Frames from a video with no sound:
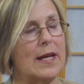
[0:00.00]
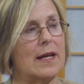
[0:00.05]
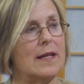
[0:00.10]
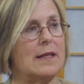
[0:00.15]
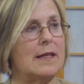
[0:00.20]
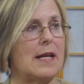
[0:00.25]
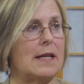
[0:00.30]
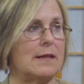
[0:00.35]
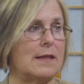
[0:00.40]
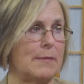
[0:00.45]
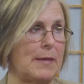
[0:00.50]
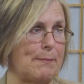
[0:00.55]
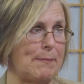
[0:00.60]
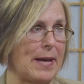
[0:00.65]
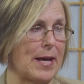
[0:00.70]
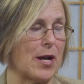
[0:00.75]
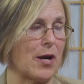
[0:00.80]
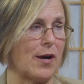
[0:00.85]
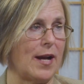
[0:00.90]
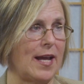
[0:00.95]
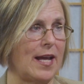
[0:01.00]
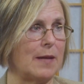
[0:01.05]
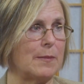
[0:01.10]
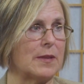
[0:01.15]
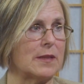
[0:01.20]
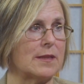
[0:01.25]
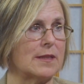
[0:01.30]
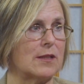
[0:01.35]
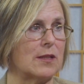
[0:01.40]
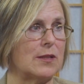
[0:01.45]
can better
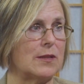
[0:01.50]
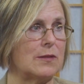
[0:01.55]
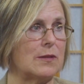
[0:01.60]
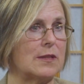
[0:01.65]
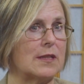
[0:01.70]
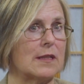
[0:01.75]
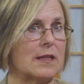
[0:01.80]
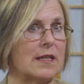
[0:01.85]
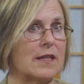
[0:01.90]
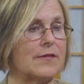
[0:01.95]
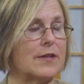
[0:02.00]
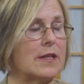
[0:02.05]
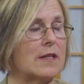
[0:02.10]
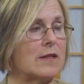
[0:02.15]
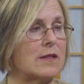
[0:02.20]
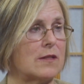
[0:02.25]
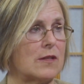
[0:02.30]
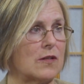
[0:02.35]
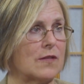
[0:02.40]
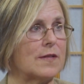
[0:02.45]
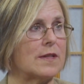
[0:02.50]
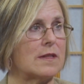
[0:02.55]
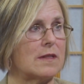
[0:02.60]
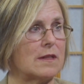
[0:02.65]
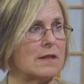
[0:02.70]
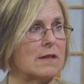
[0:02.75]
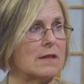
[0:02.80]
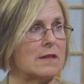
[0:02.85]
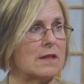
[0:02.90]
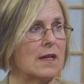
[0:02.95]
able to deliver the
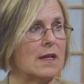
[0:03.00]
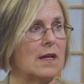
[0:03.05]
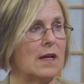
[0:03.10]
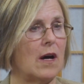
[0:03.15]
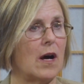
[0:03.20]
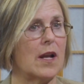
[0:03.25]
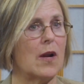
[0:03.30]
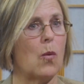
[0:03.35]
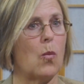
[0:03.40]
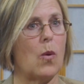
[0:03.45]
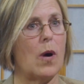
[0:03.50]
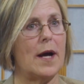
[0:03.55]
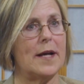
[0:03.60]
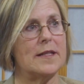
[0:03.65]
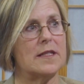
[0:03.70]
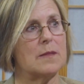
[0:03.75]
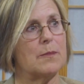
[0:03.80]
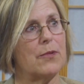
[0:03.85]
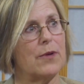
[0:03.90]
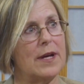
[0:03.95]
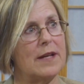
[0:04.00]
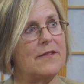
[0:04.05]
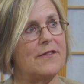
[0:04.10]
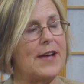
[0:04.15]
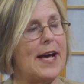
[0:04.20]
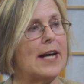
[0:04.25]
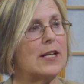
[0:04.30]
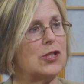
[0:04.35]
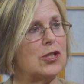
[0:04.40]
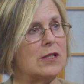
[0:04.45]
services on a widespread
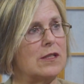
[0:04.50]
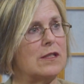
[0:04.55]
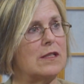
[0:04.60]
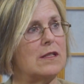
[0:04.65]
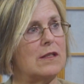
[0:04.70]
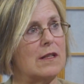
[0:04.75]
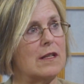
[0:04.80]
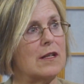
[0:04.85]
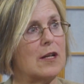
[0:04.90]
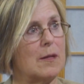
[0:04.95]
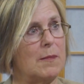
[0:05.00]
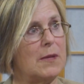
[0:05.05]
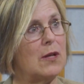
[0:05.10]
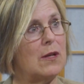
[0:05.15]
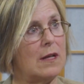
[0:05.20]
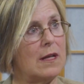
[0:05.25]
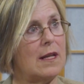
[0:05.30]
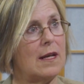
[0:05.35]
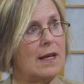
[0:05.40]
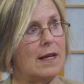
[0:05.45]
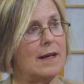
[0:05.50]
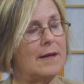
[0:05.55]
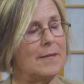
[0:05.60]
fashion to the community.